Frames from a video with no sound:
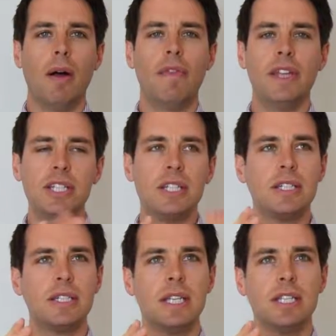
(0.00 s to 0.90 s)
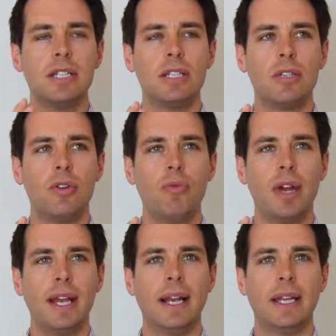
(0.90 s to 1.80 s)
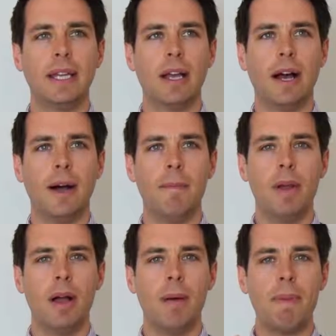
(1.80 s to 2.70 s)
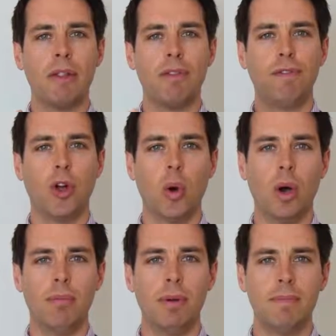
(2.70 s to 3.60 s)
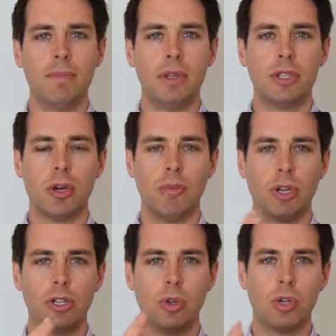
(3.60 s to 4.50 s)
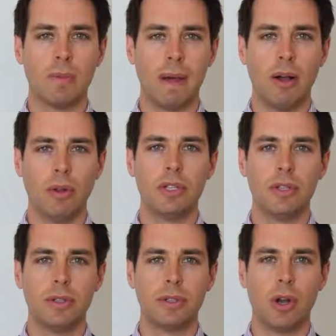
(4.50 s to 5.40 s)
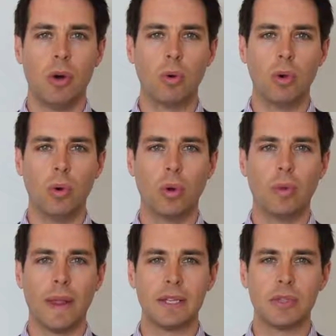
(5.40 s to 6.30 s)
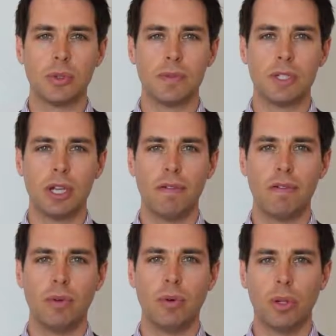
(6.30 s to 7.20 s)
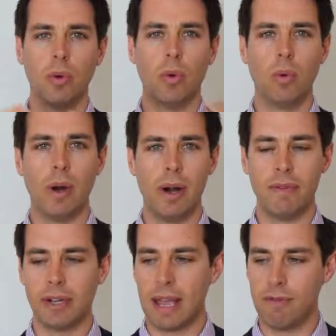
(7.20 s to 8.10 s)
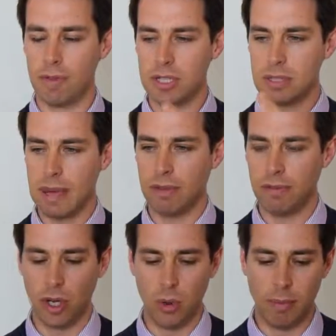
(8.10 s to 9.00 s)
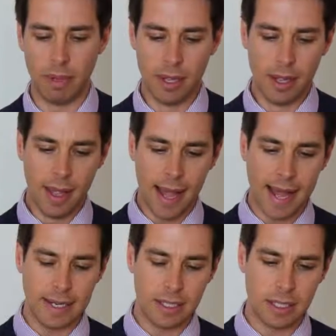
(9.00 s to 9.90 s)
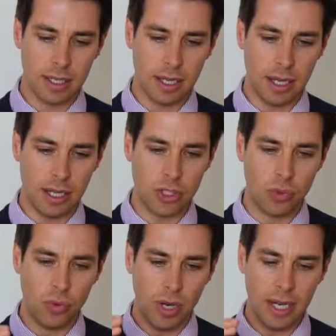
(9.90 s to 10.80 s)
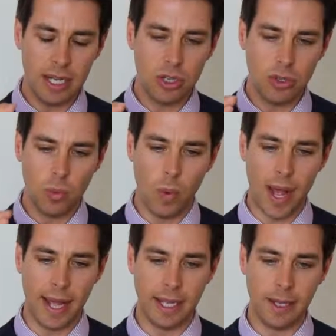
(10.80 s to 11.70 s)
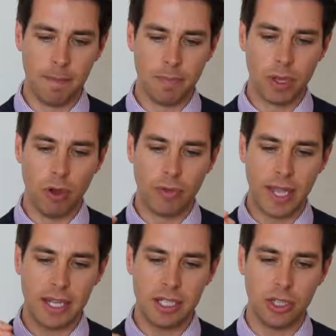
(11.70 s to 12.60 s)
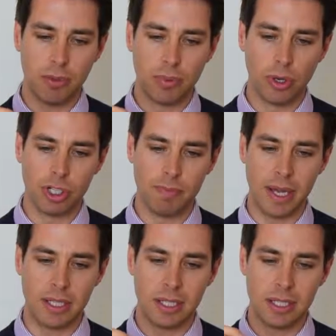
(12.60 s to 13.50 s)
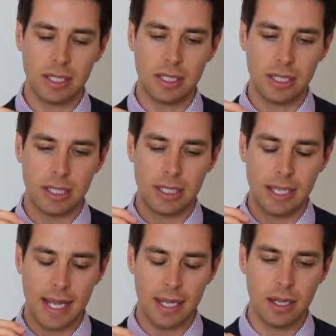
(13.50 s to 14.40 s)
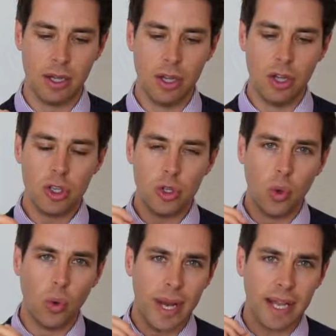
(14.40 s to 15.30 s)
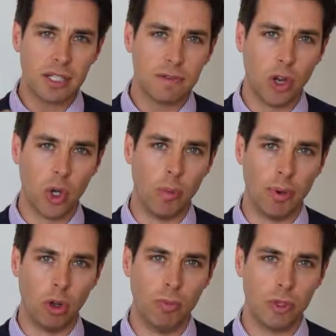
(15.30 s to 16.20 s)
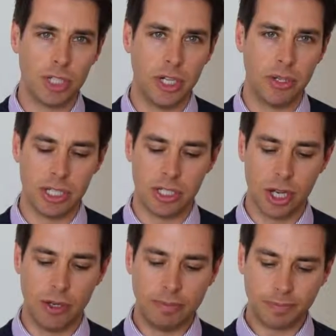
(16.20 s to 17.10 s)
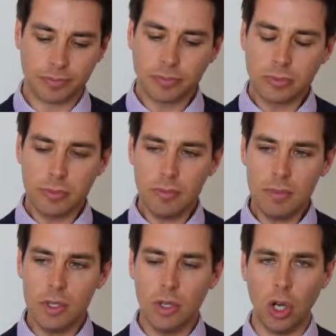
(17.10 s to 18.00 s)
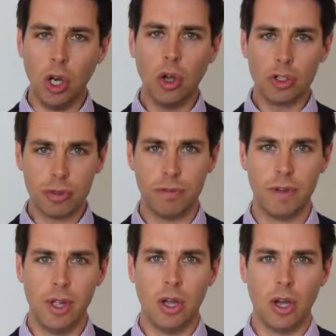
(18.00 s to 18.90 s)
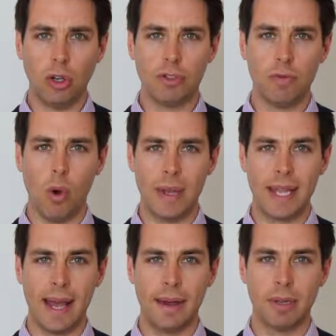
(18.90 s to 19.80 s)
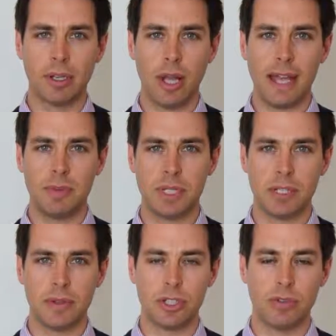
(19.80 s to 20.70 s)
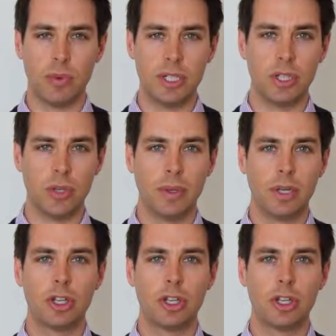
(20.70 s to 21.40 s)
this is really about the follow-up. So I'm not going to talk about the cold call or that sort of stuff or wherever it came from. This is about the follow-up. And it's a really good way of getting the prospect to take your next follow-up a lot more seriously. So a lot of what we get, 80% of the stuff we do